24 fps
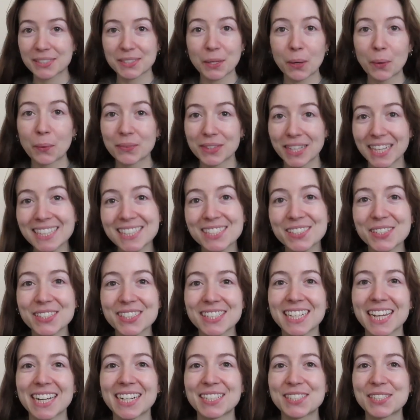So let's
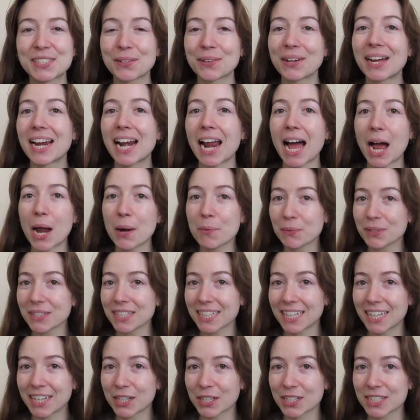just get into it. I'm
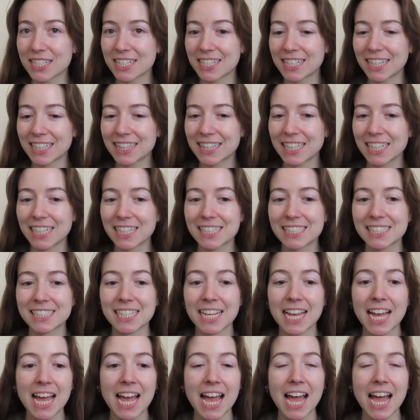really eager to knit these